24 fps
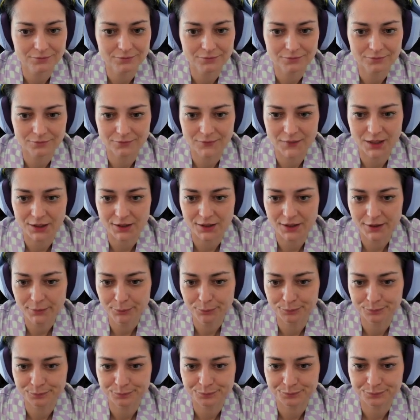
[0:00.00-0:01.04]
nickname.
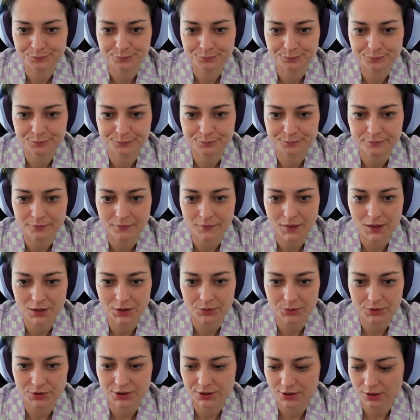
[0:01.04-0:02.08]
It
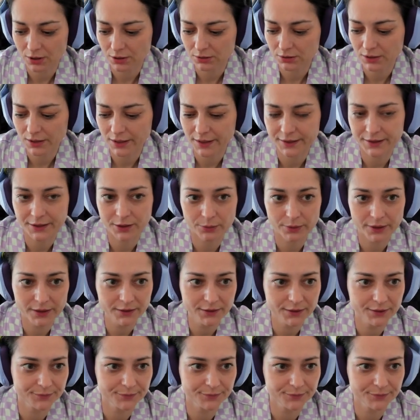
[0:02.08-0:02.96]
was an online event.